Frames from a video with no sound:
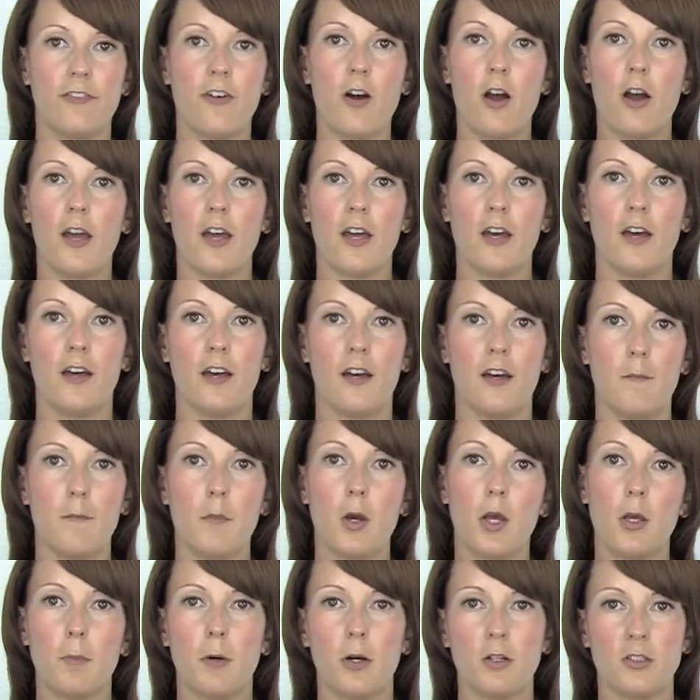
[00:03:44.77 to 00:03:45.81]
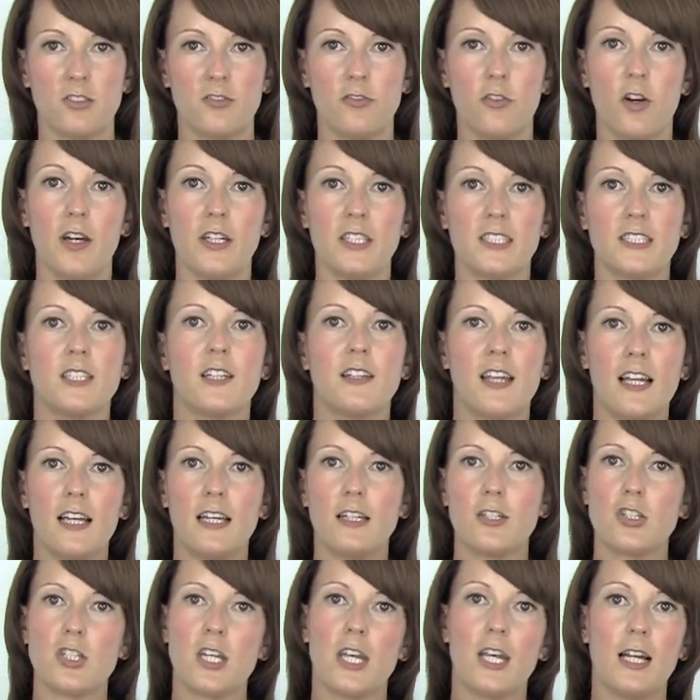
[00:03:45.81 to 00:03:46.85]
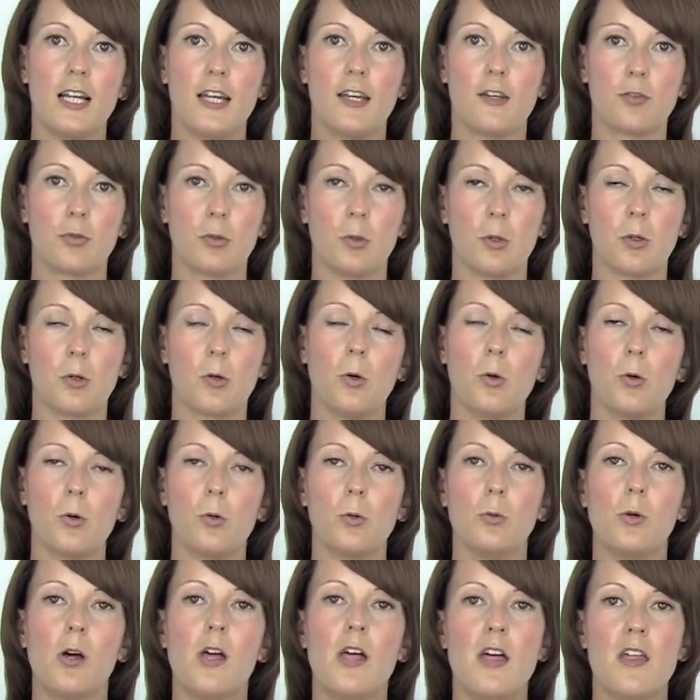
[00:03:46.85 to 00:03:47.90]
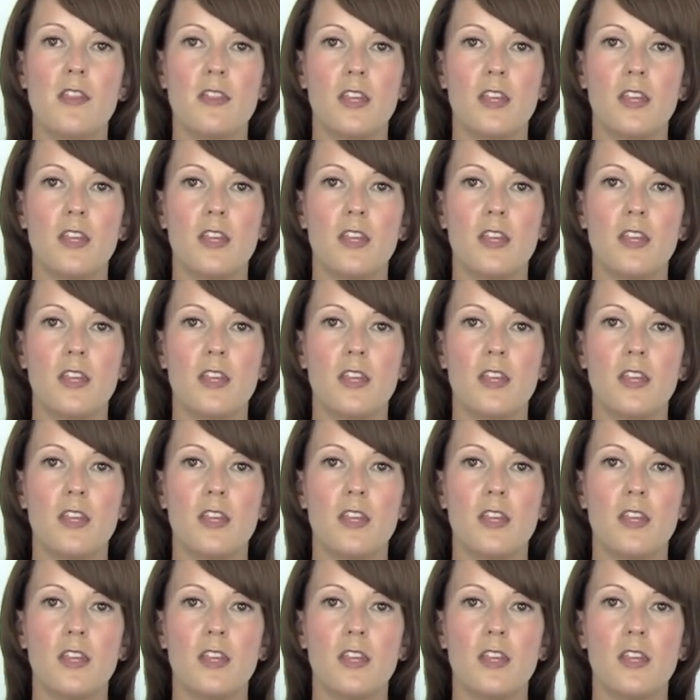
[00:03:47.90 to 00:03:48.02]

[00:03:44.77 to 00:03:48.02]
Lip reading: via a mobile device, so they literally click through and call,